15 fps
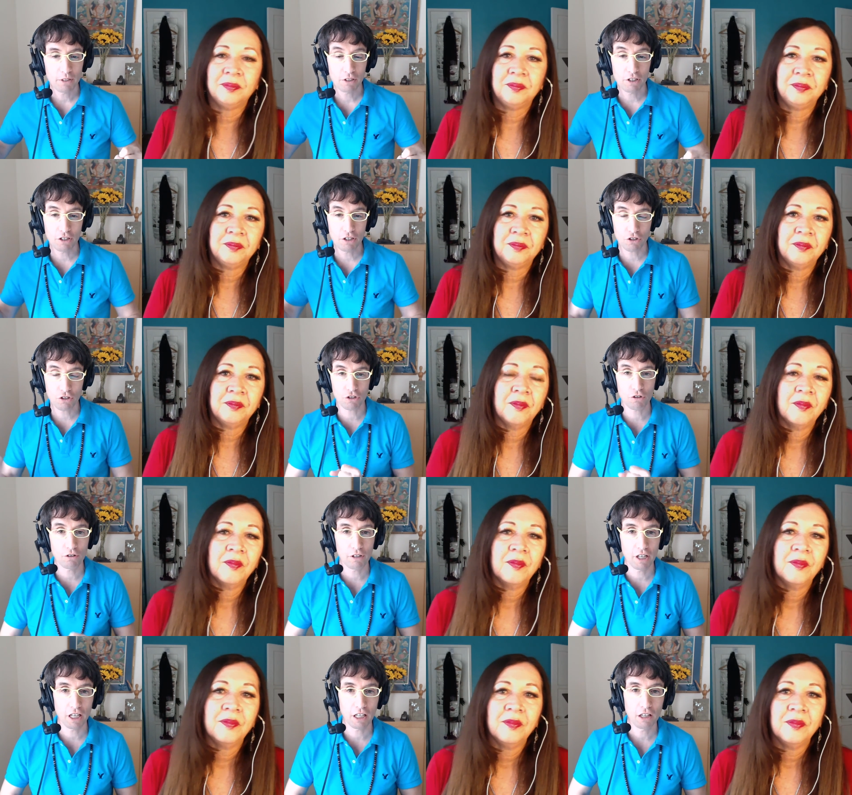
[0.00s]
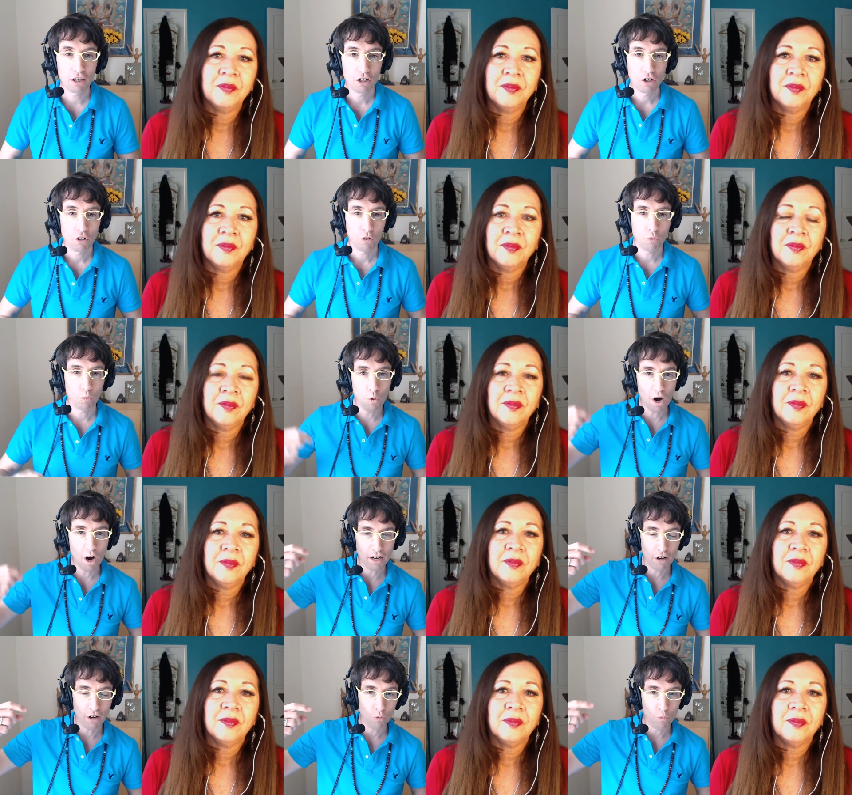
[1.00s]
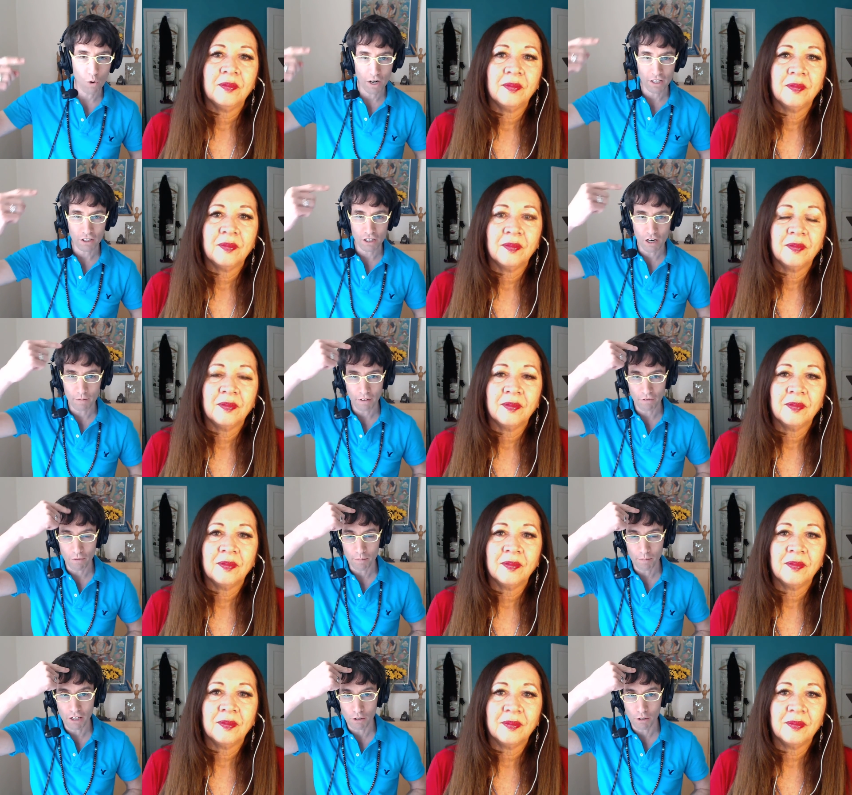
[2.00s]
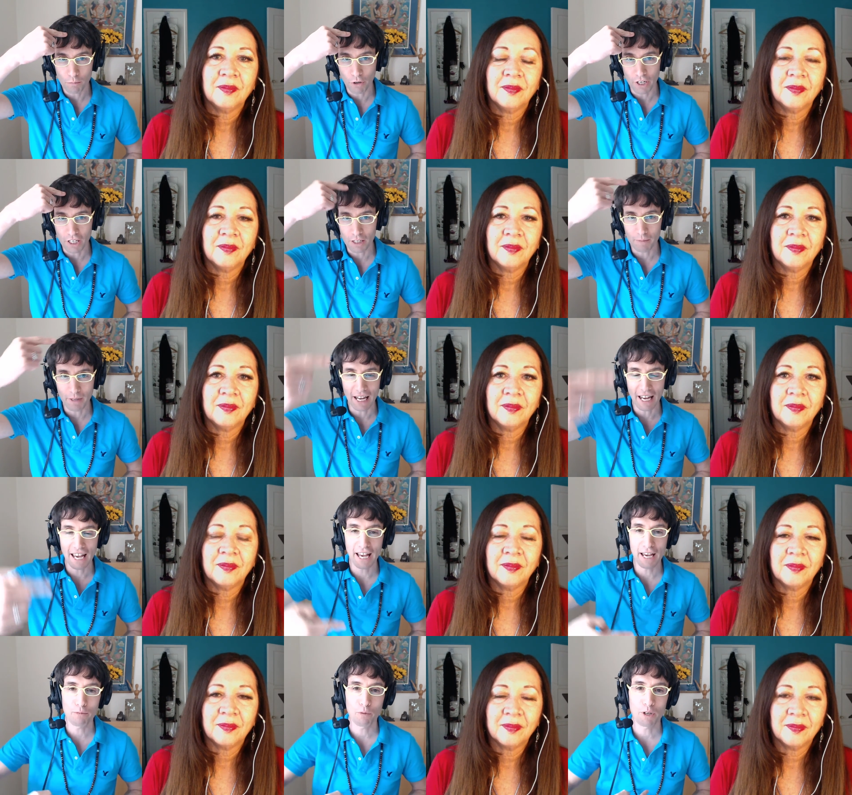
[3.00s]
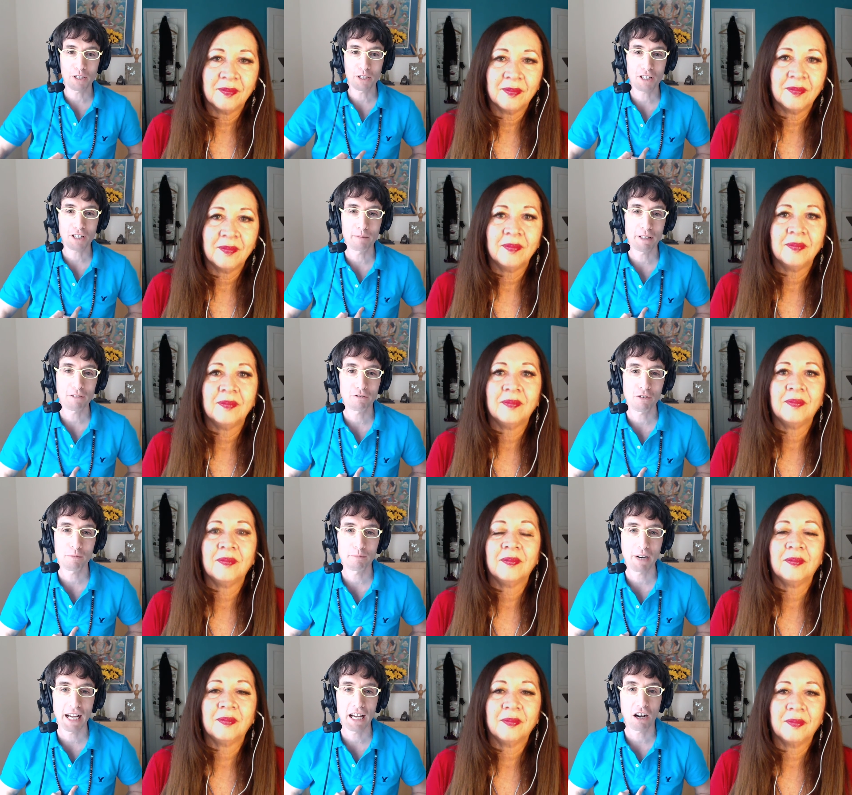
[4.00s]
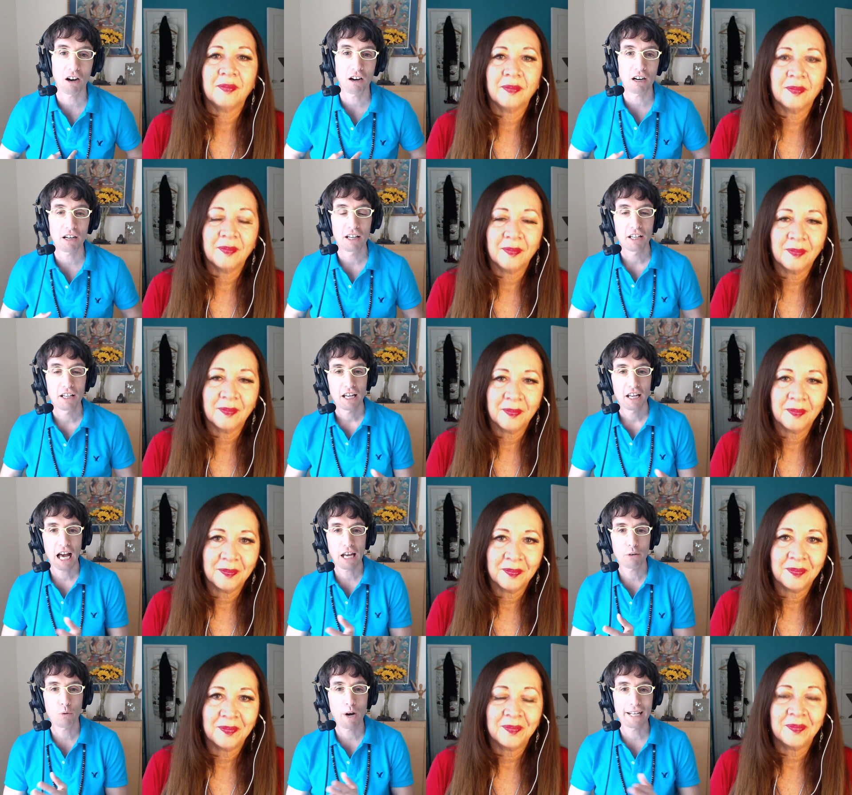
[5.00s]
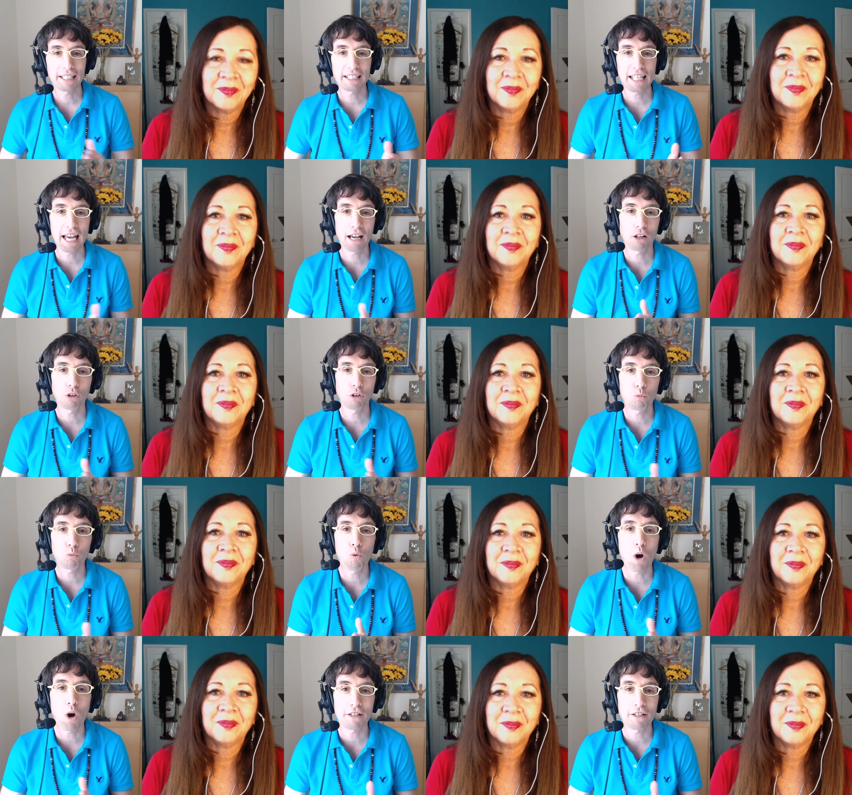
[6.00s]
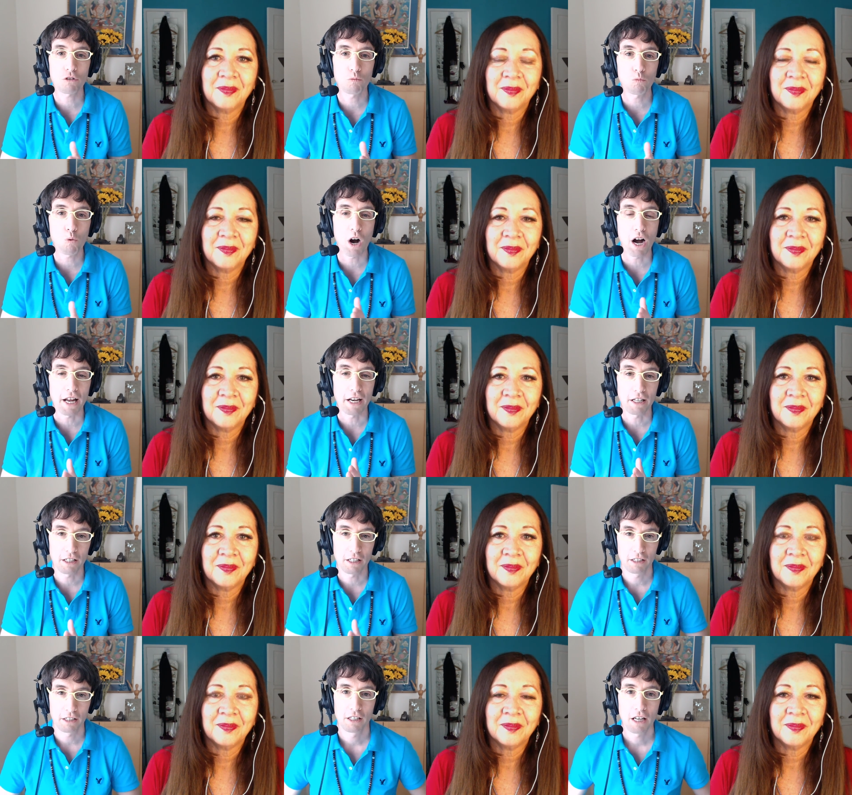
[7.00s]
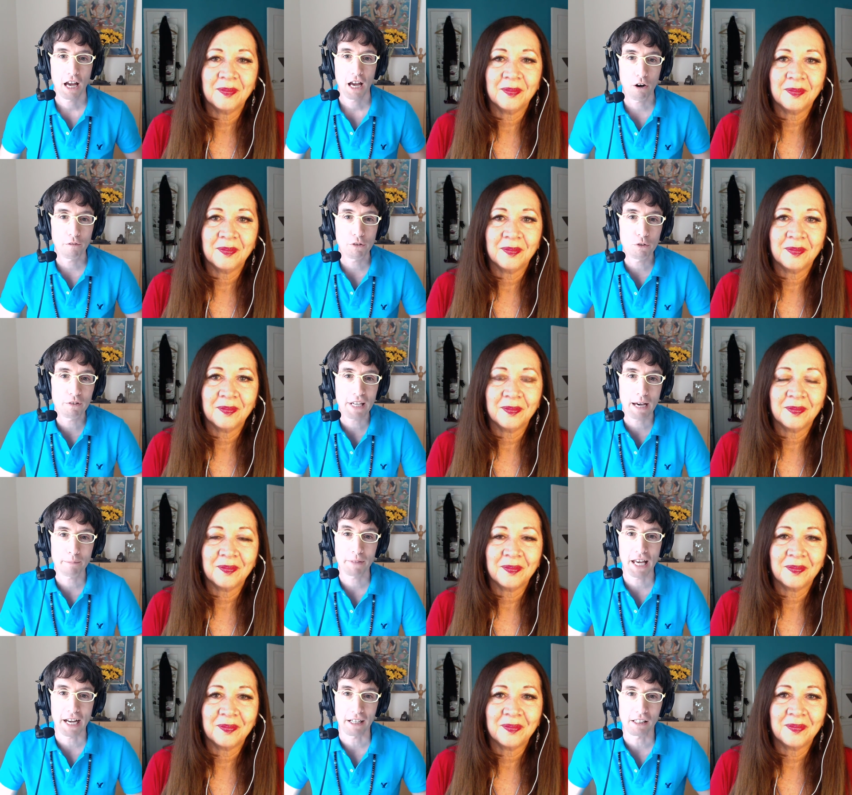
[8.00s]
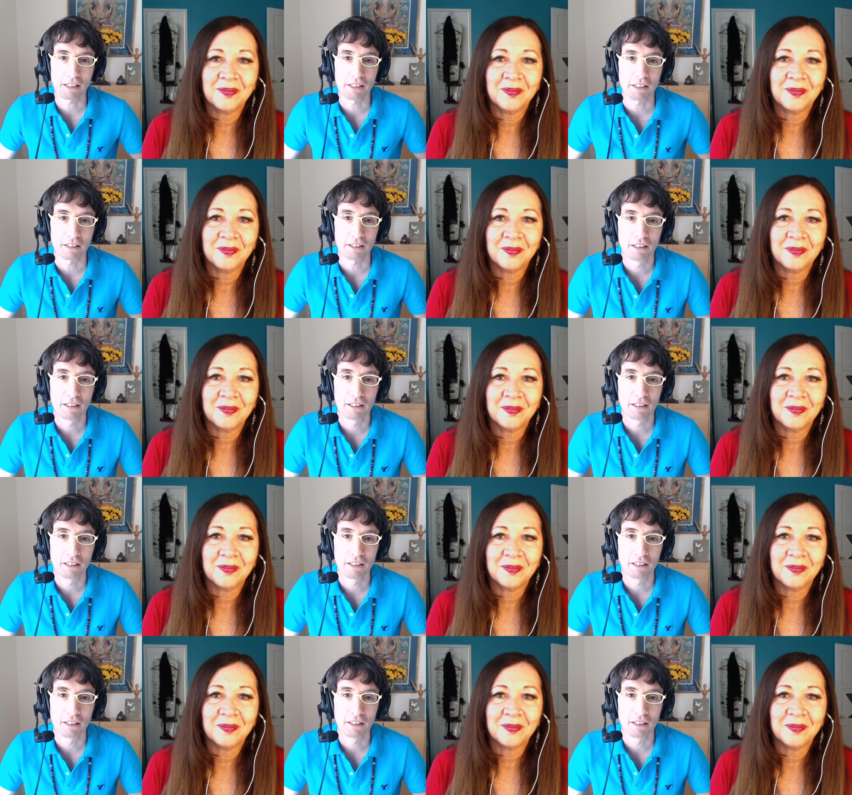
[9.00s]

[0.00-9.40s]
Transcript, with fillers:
Speaker 1: discerning what what is coming from here, pointing to my head, what is coming from my heart. How do I tell what's what? How have you kept that clear?